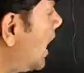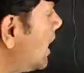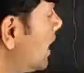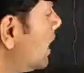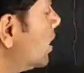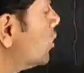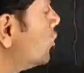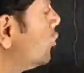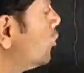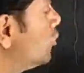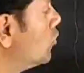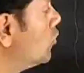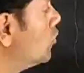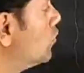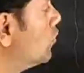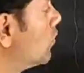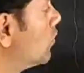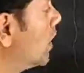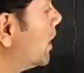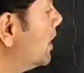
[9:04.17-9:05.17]

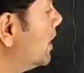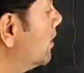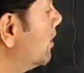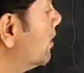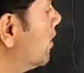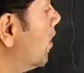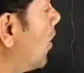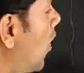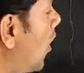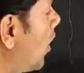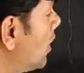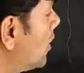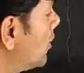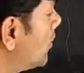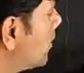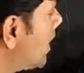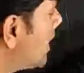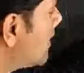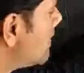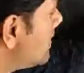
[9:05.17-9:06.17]
R21, or
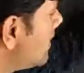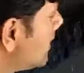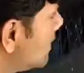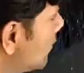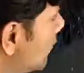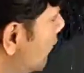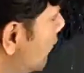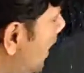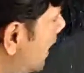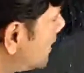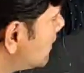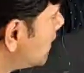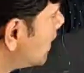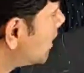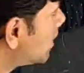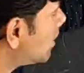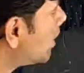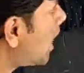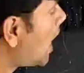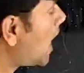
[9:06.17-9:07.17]
you can say the
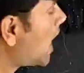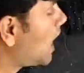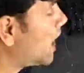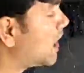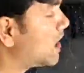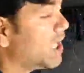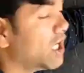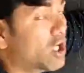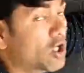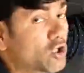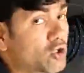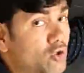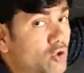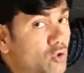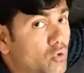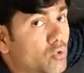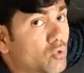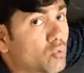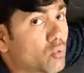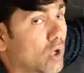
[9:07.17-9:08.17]
vector
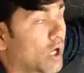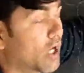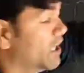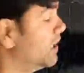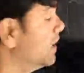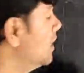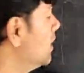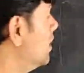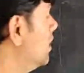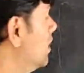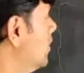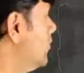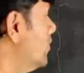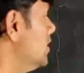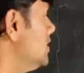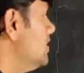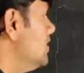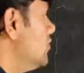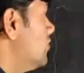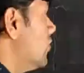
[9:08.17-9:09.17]
R21,
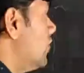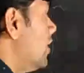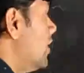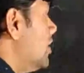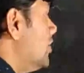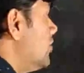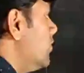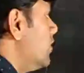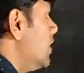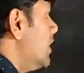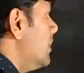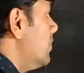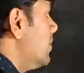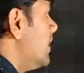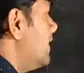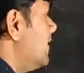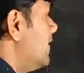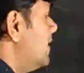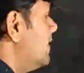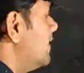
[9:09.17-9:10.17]
which is going to
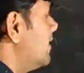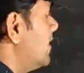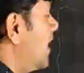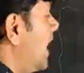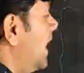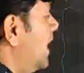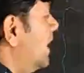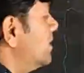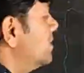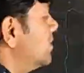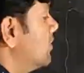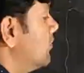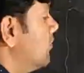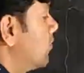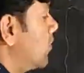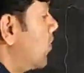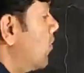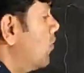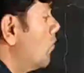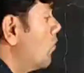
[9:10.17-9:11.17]
represent the
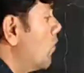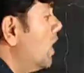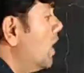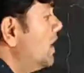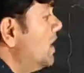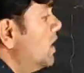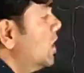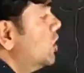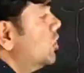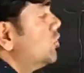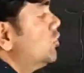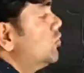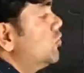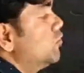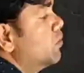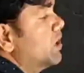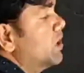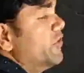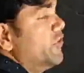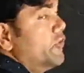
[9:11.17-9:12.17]
direction from 1
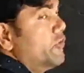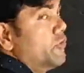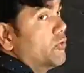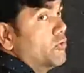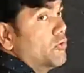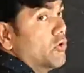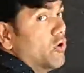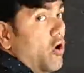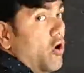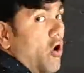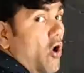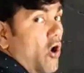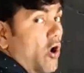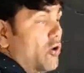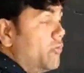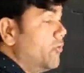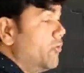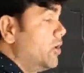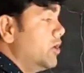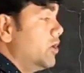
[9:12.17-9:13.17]
towards 2,
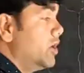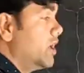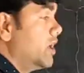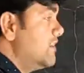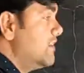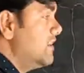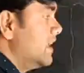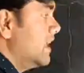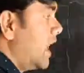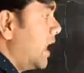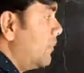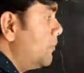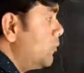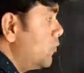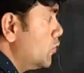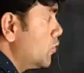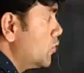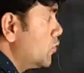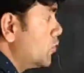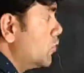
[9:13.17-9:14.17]
or we can say
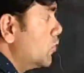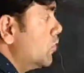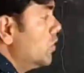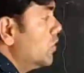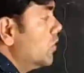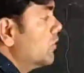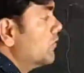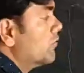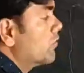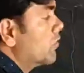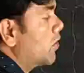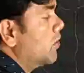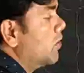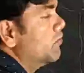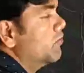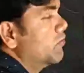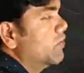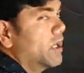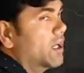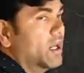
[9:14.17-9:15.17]
up to 2
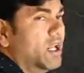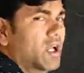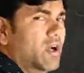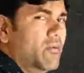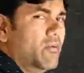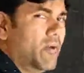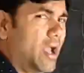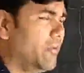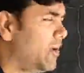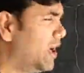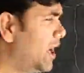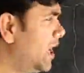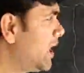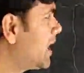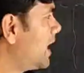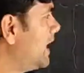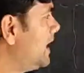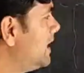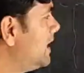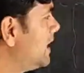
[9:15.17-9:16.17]
from 1. Why we
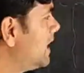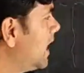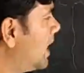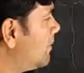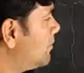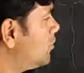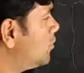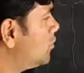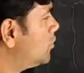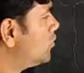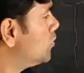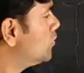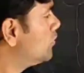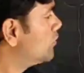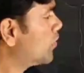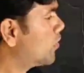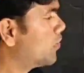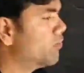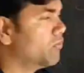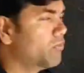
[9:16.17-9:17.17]
are writing up to
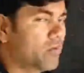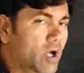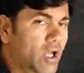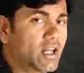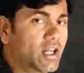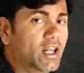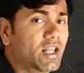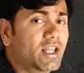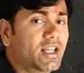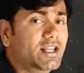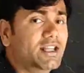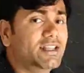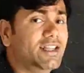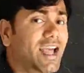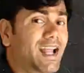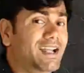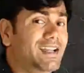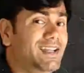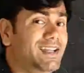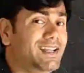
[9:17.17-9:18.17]
2 from 1?
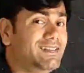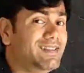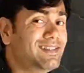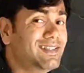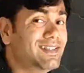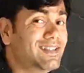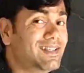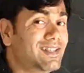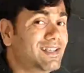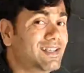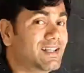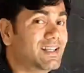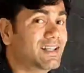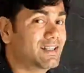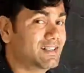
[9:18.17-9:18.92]
That is